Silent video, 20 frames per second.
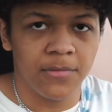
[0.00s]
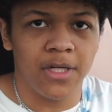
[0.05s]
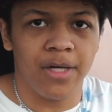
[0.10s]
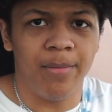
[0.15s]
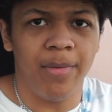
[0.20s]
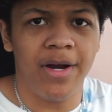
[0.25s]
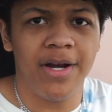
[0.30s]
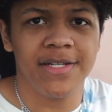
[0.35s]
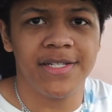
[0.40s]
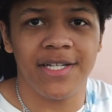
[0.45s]

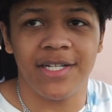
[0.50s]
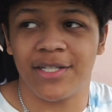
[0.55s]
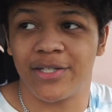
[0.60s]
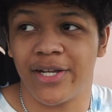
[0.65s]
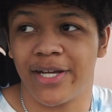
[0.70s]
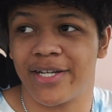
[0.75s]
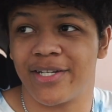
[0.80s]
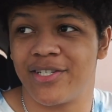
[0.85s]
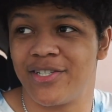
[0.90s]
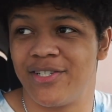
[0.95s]
Honestly, it's
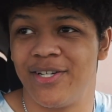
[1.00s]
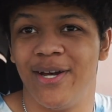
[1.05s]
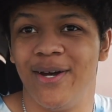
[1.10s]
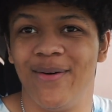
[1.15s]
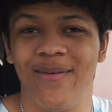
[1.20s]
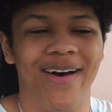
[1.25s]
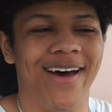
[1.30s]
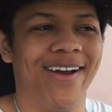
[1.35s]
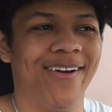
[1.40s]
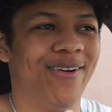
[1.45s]
like
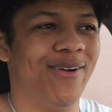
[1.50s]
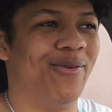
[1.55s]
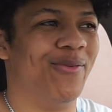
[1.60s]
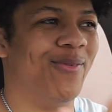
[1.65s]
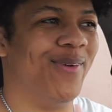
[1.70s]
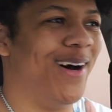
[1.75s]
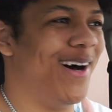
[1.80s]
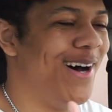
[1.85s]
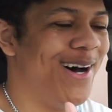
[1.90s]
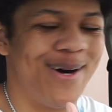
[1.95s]
so, I don't know.
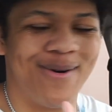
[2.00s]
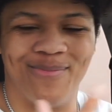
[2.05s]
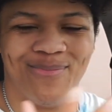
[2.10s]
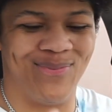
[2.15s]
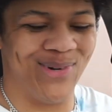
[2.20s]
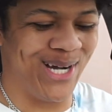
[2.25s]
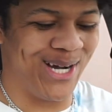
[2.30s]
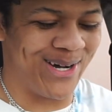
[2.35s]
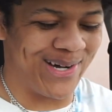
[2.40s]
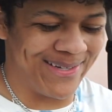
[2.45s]
Oh,
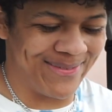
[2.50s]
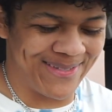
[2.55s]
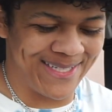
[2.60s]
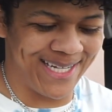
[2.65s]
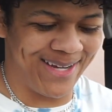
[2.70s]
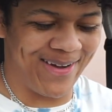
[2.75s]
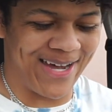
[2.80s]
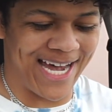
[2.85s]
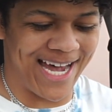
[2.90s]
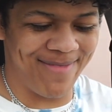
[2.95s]
bro, I'm
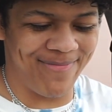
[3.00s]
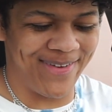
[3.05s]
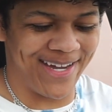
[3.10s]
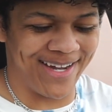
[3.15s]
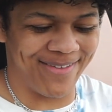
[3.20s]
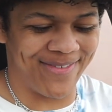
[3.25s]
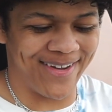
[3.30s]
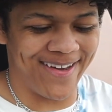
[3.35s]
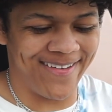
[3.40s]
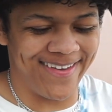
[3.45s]
so happy
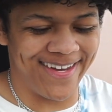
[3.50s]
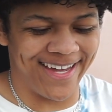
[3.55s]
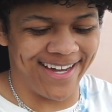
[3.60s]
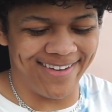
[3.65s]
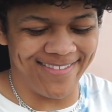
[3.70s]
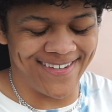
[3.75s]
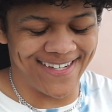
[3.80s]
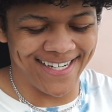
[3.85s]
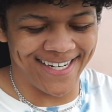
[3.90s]
I found that. Oh my